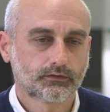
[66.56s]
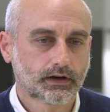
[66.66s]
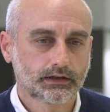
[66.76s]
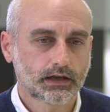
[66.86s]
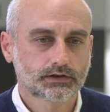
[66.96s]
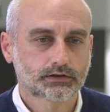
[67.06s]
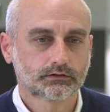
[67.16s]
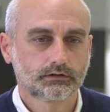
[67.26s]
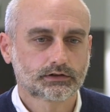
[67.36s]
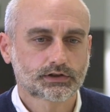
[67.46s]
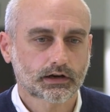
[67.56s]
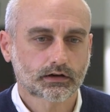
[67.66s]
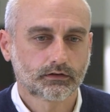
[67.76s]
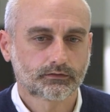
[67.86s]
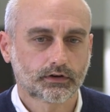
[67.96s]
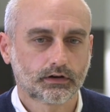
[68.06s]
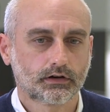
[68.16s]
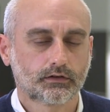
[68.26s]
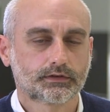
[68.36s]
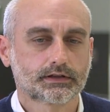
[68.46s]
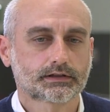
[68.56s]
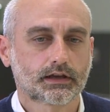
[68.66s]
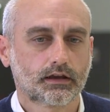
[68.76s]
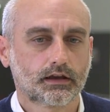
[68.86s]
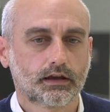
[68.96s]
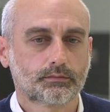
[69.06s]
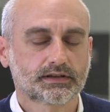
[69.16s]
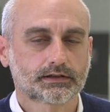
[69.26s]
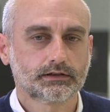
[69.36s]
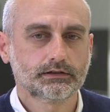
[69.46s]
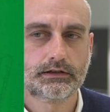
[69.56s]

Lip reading: validation, the check of this EPC.